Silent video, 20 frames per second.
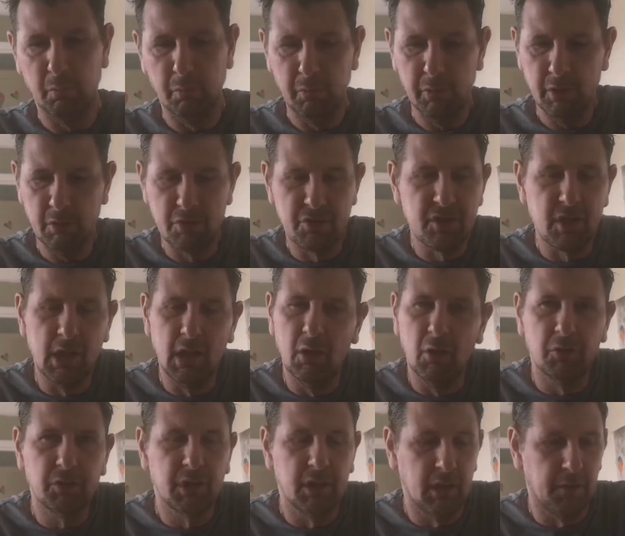you'll see
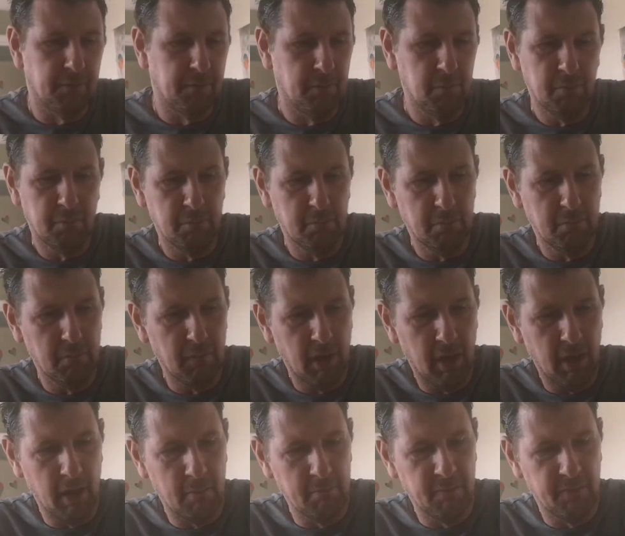lots of different
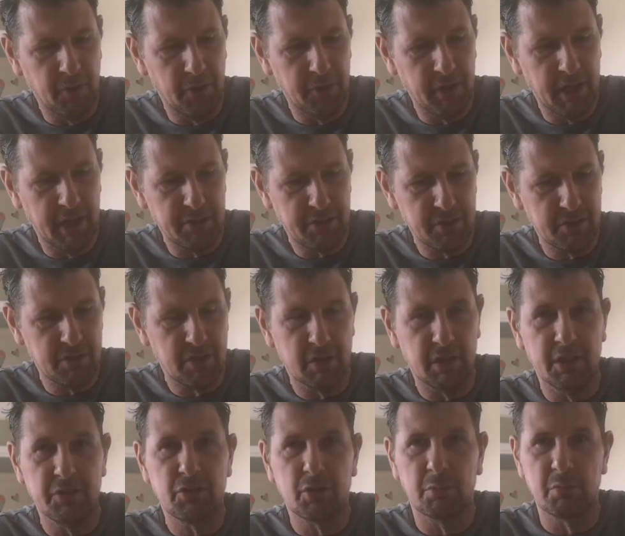variations of
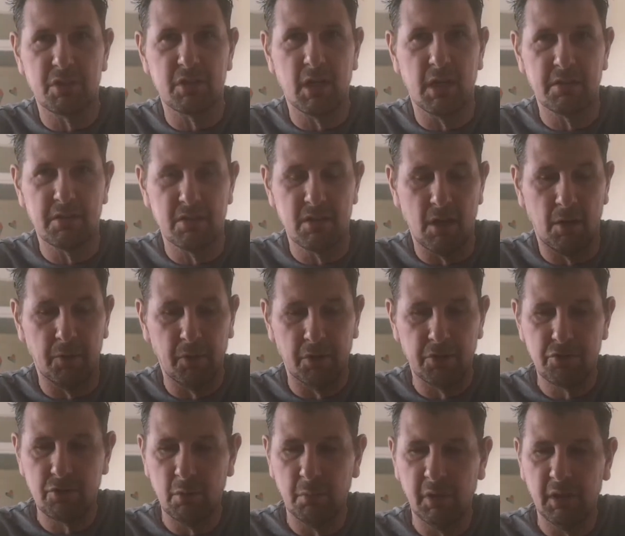these jump starters out there.
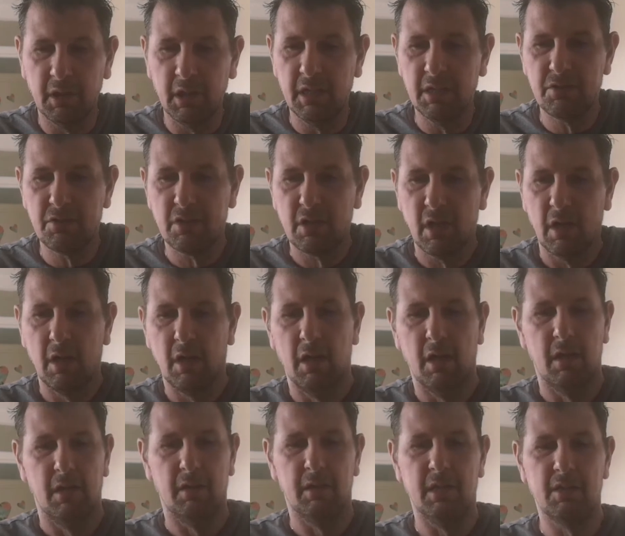Some of these
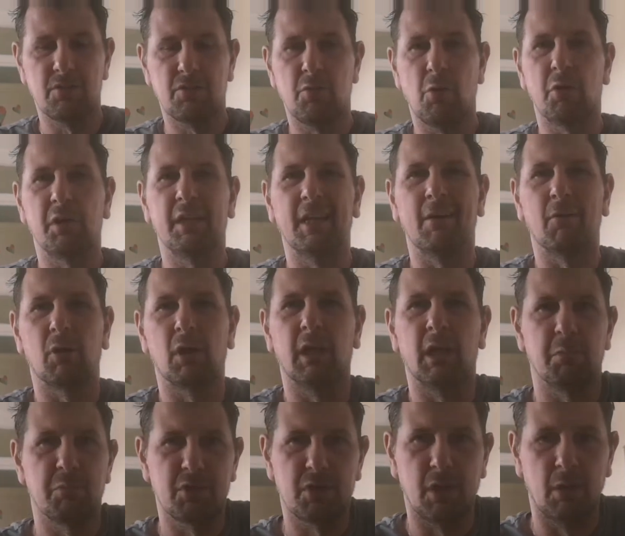crocodile
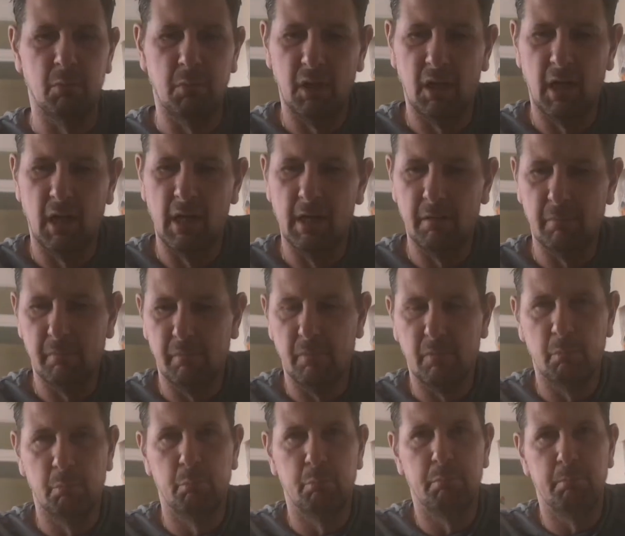clips can be like
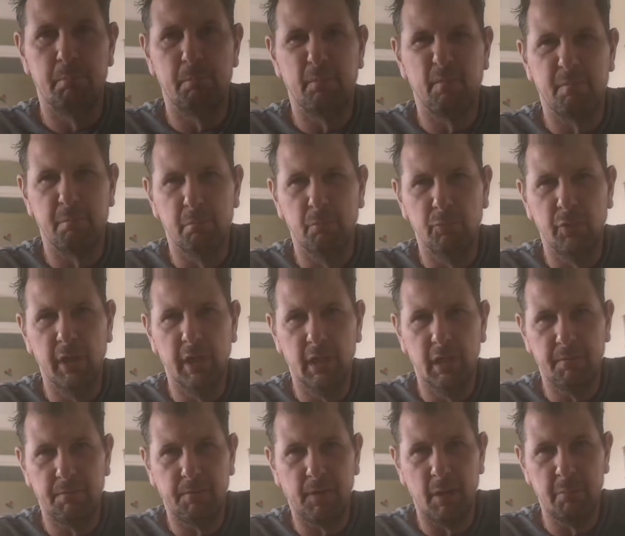
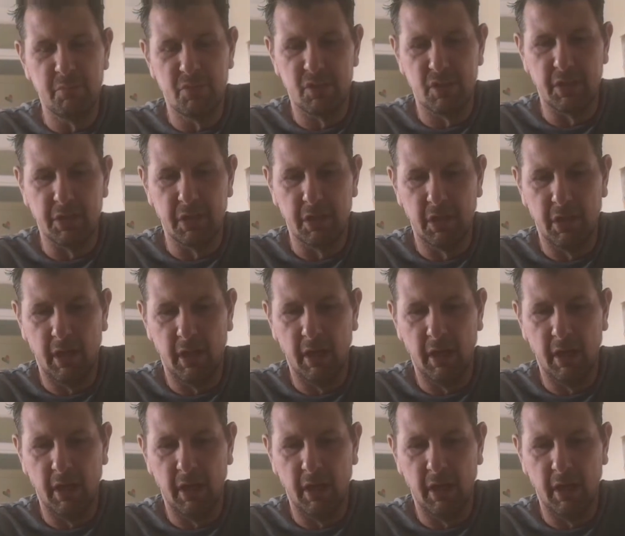really flimsy.